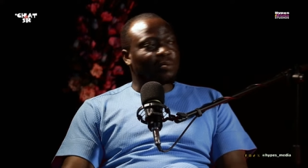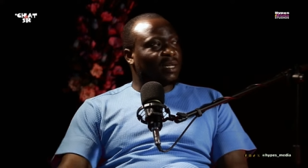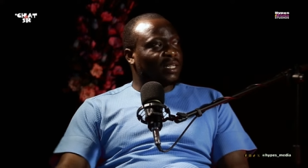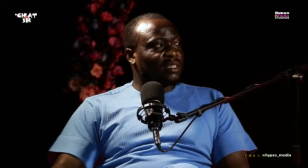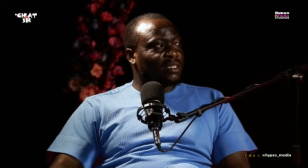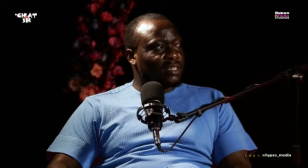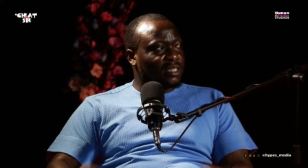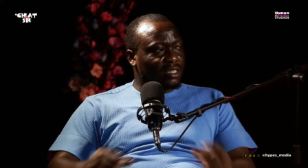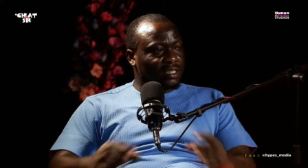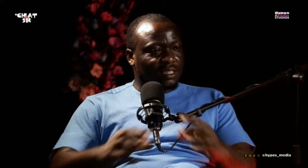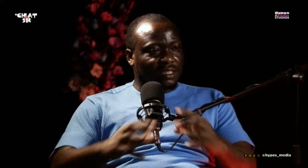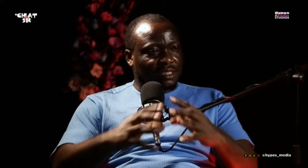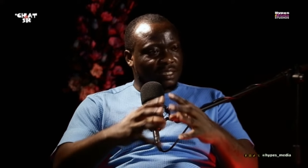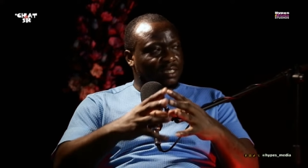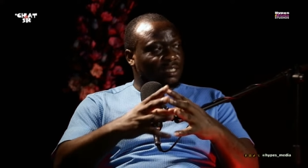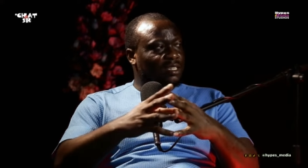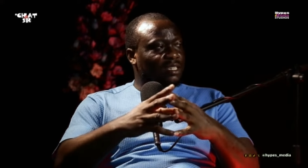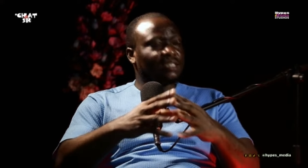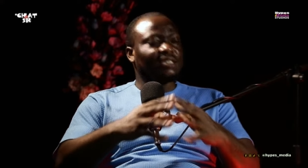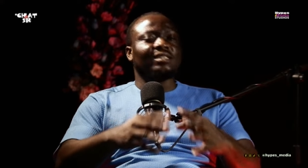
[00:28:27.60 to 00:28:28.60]
but this
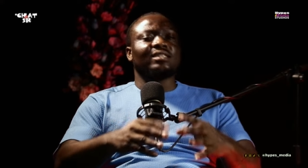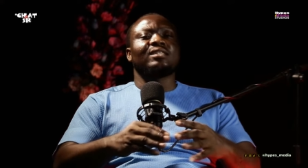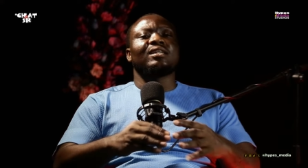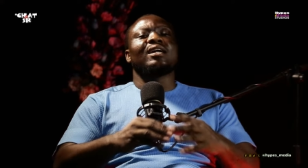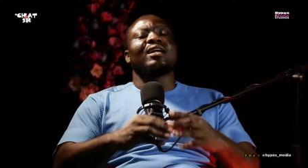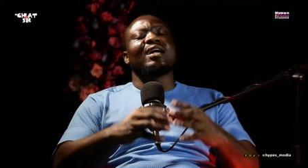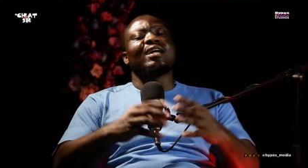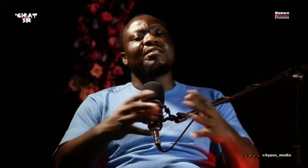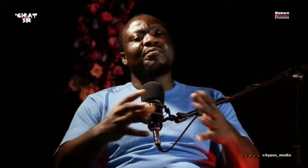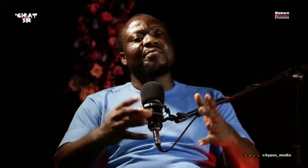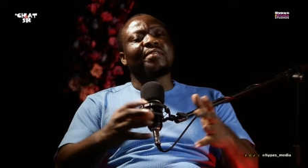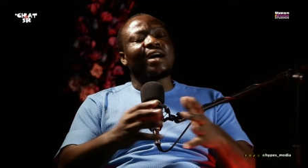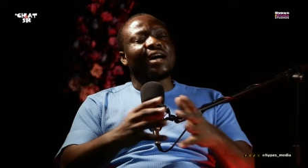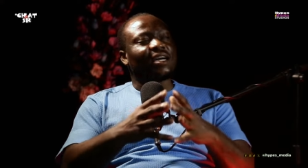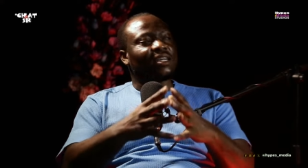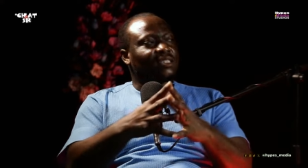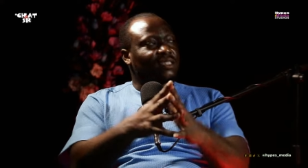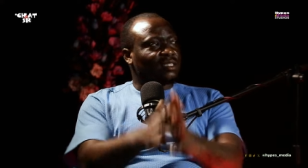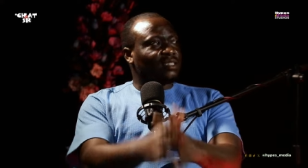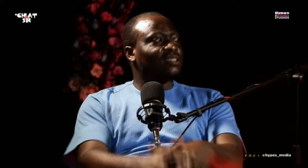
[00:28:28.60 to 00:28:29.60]
just an
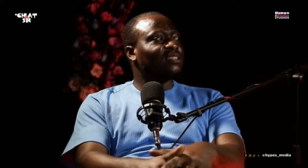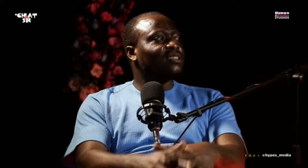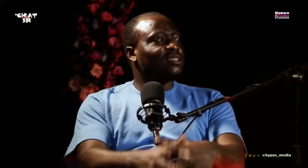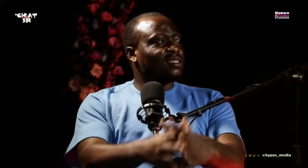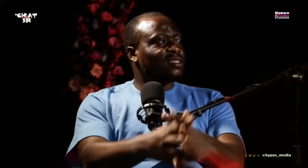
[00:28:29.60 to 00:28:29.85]
advice.